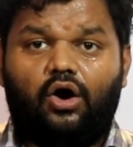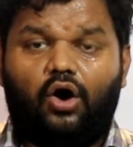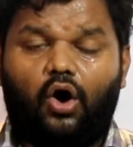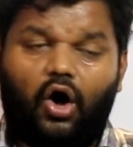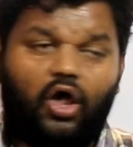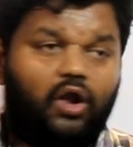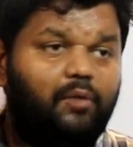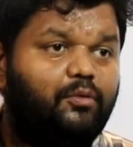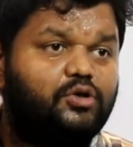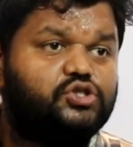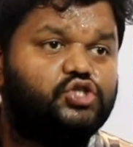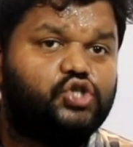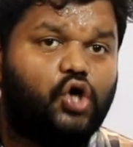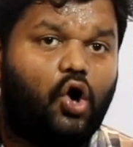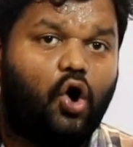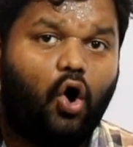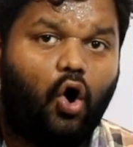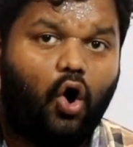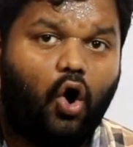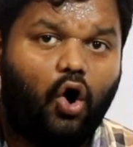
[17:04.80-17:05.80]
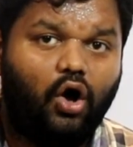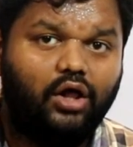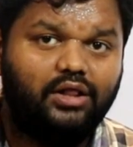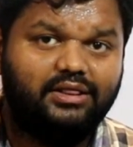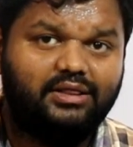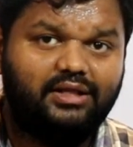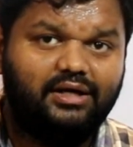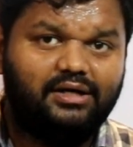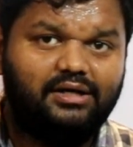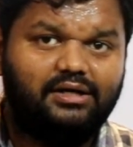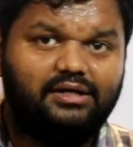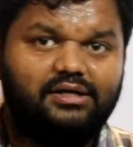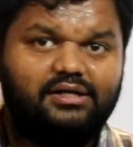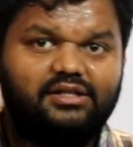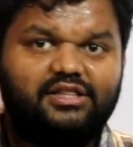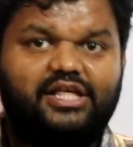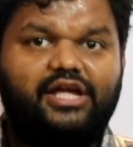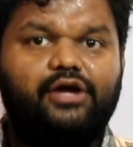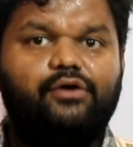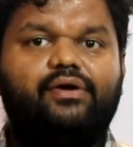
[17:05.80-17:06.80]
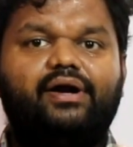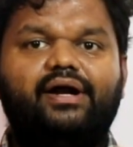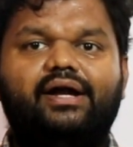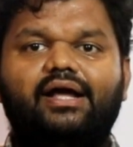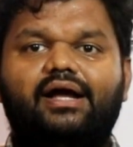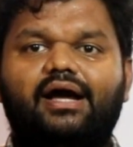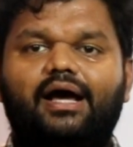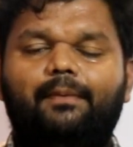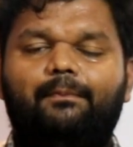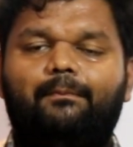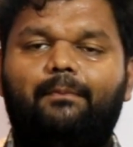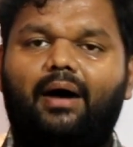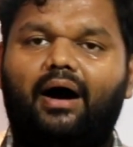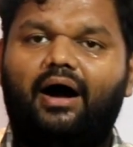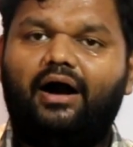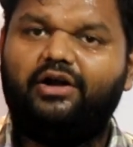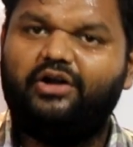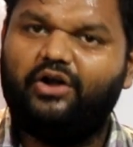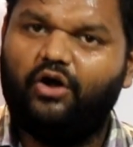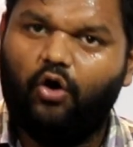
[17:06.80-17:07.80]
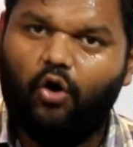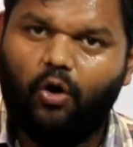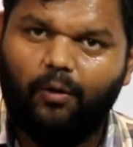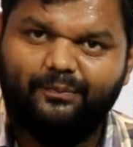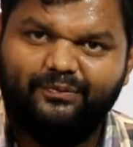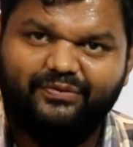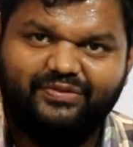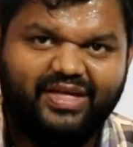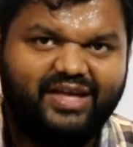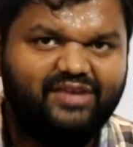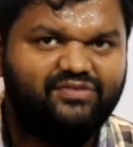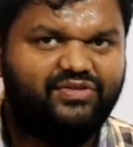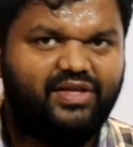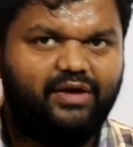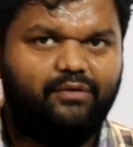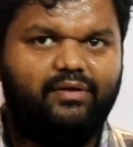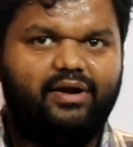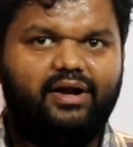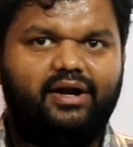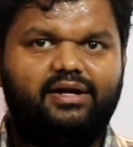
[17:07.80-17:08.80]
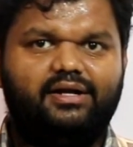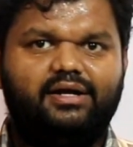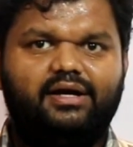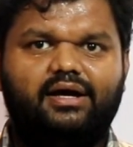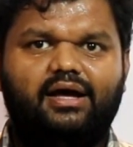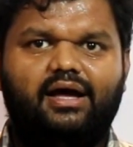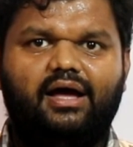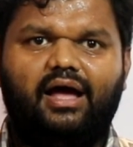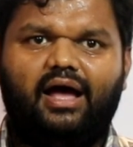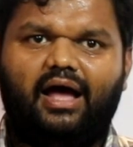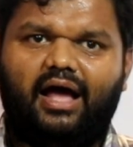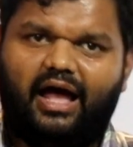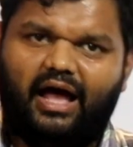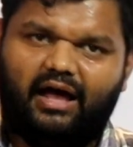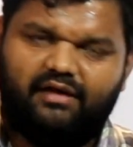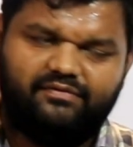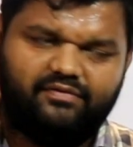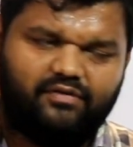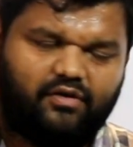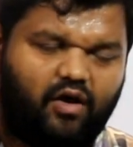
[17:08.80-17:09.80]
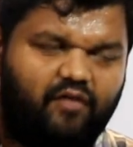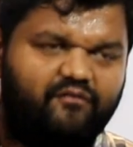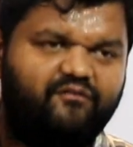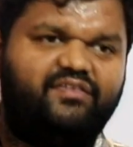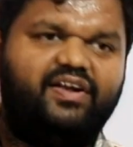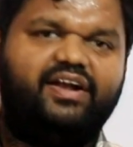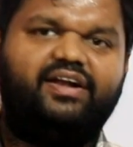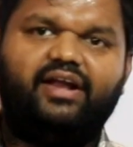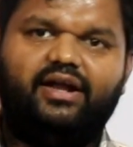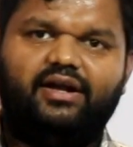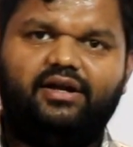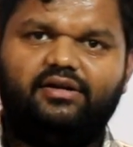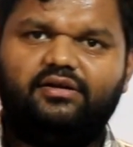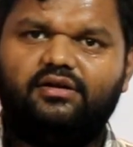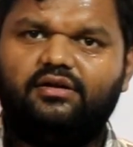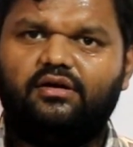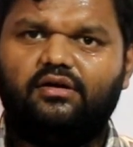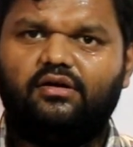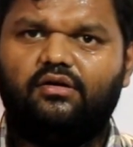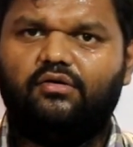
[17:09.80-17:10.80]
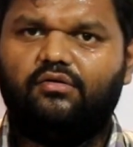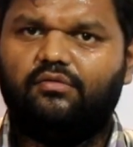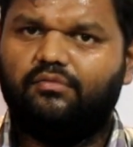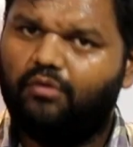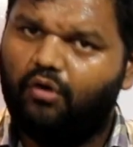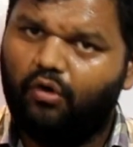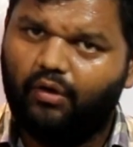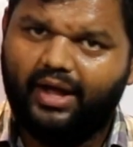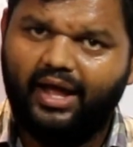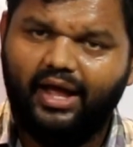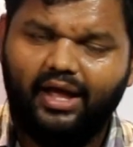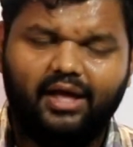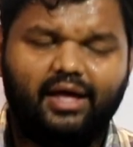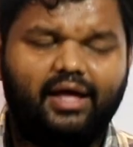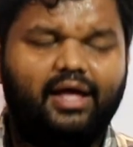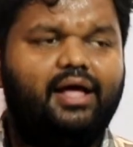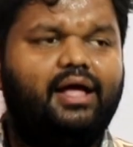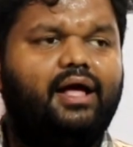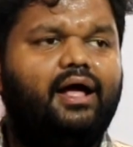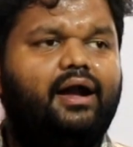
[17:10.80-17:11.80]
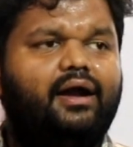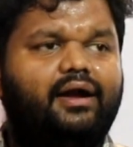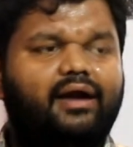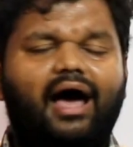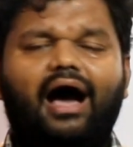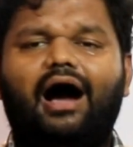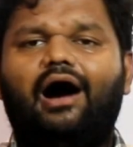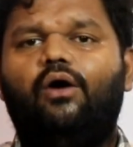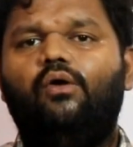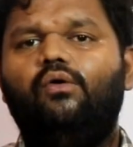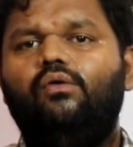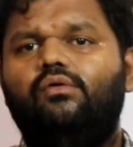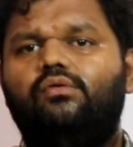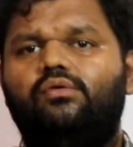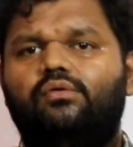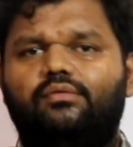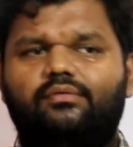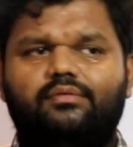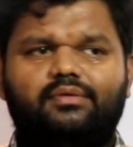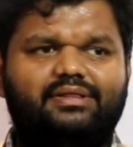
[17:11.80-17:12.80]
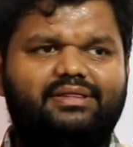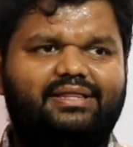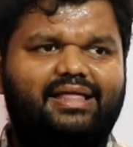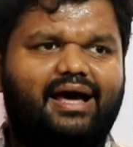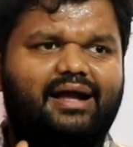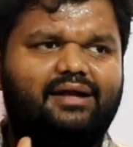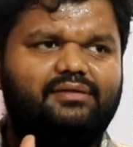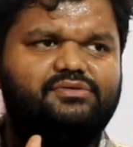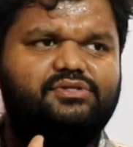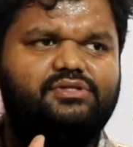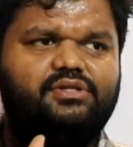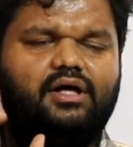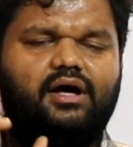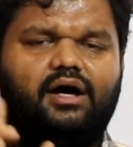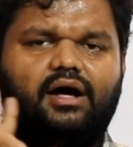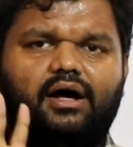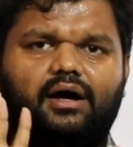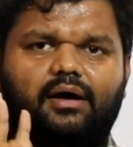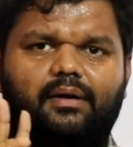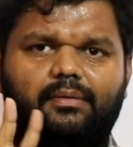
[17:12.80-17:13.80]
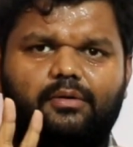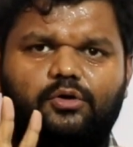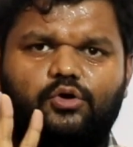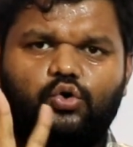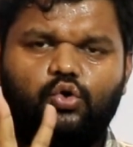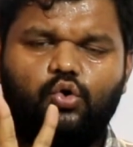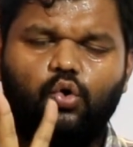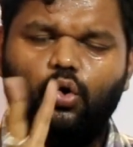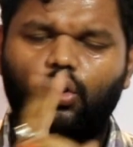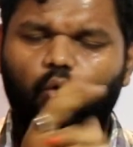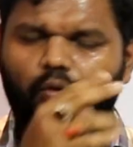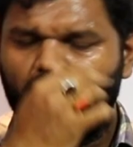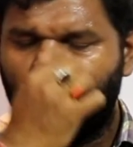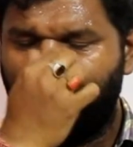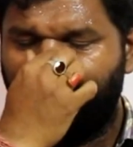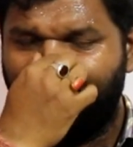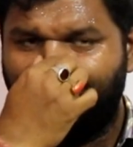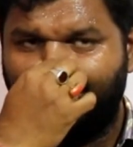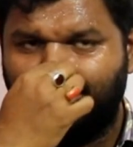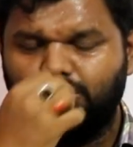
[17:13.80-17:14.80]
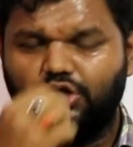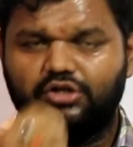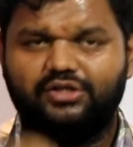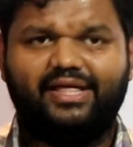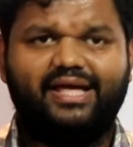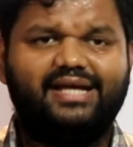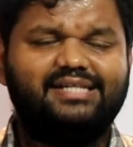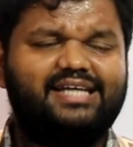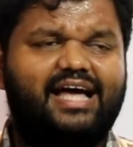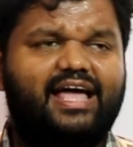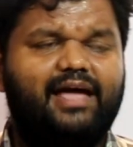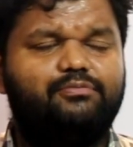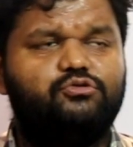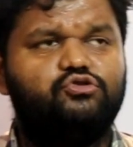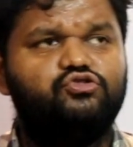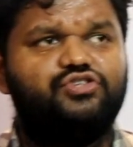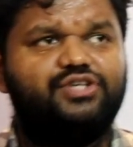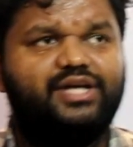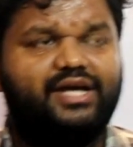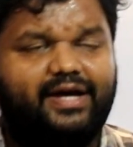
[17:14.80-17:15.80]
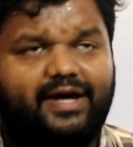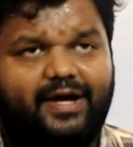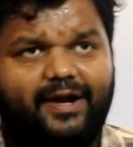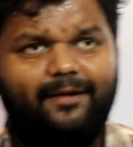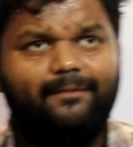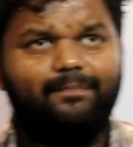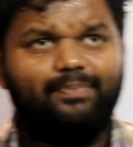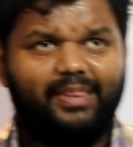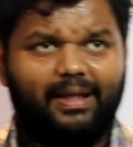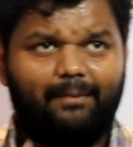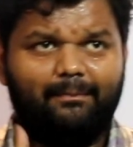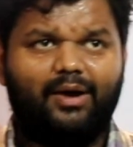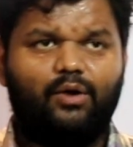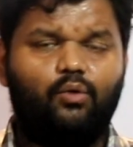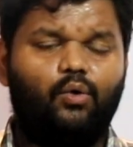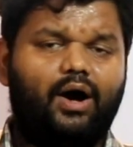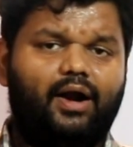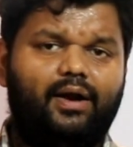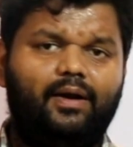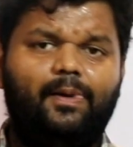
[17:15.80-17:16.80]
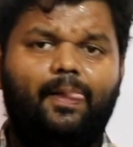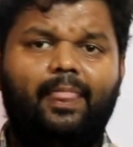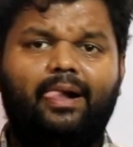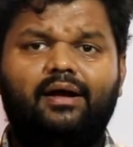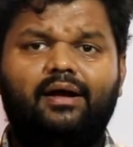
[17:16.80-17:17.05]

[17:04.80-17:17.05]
almost all the theoretical part of this unit have completed. Okay, now there is two major things I have to say here. Number one,